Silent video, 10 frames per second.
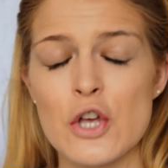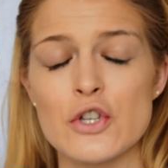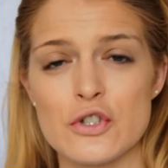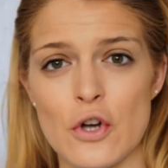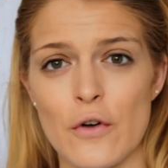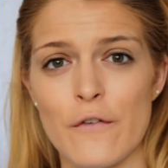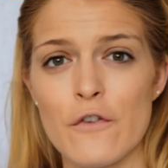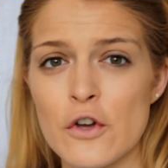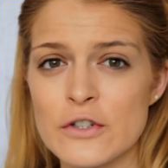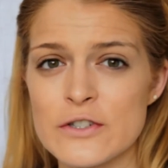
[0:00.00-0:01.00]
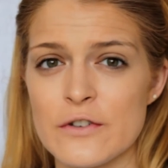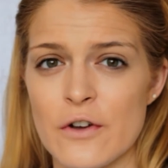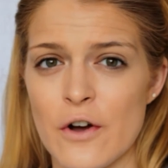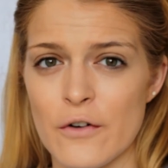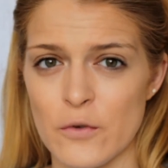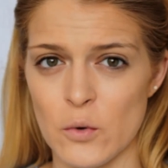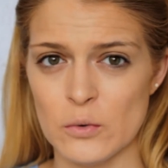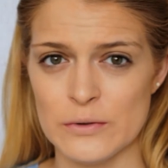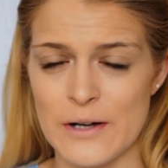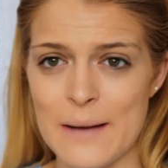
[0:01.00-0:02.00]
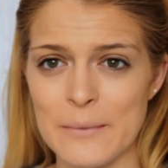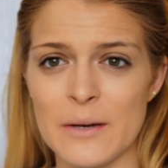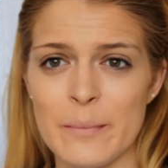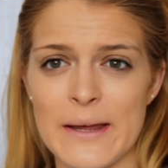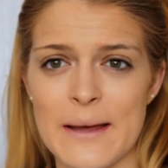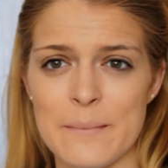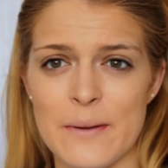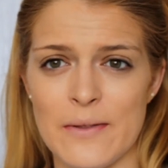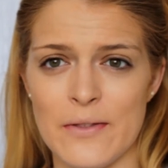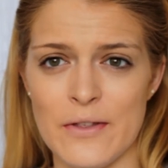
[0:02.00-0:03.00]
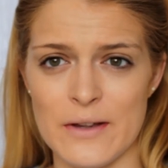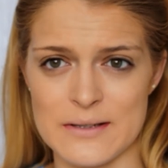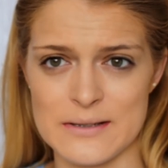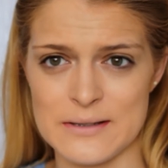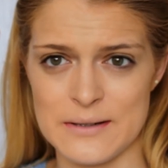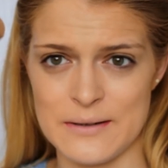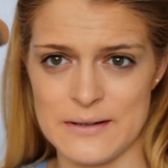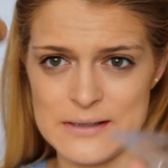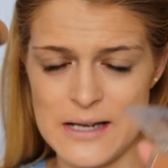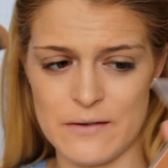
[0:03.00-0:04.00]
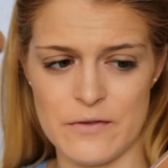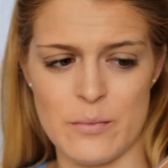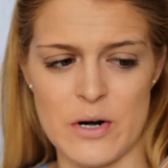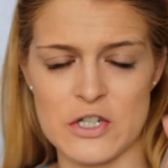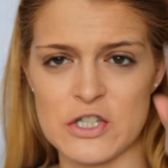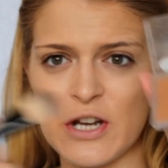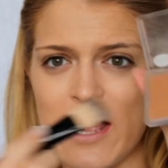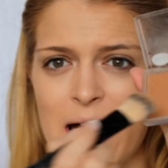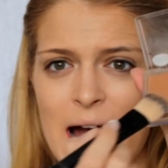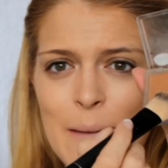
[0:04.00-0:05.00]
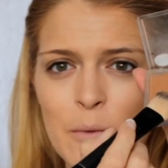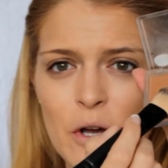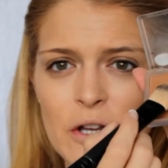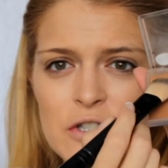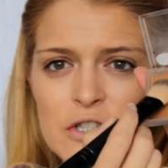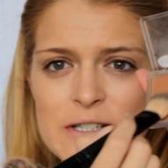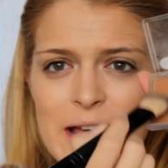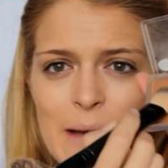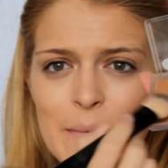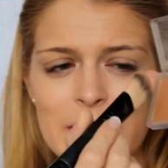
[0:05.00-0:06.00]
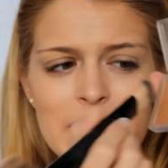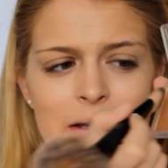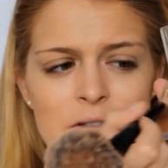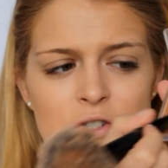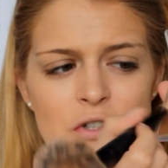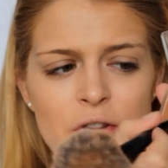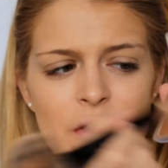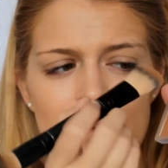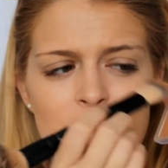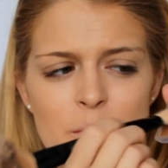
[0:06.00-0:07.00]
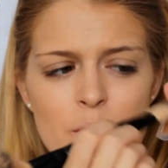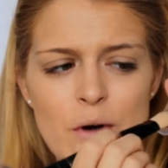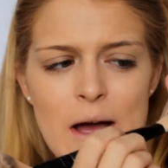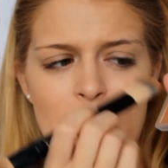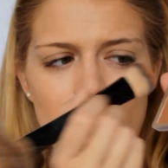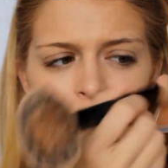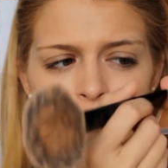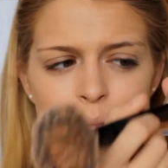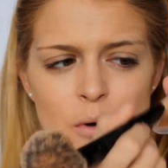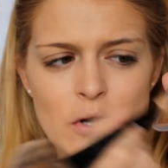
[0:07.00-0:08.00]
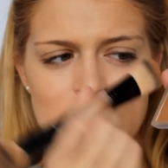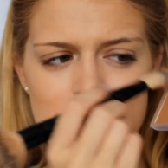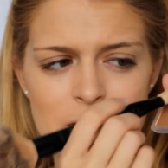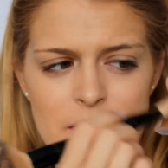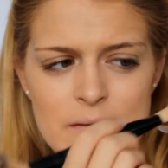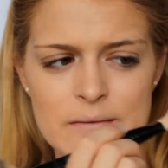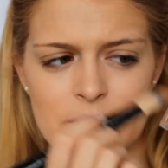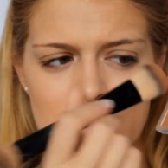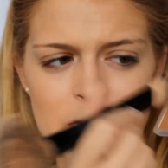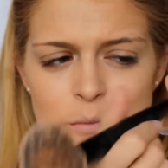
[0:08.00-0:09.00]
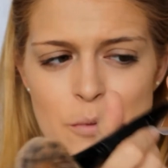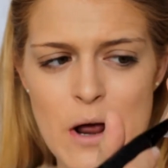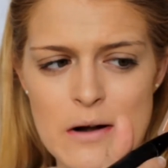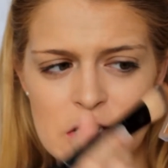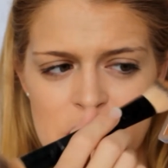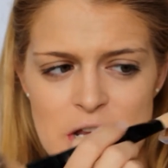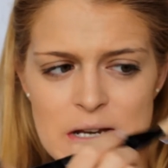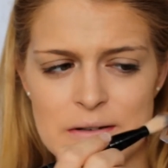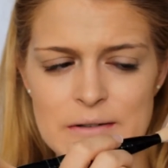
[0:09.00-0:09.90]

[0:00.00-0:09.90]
So first of all, I'm going to pick up this side of the brush. I'm going to dab it into the brown bronzer, the brownie shade.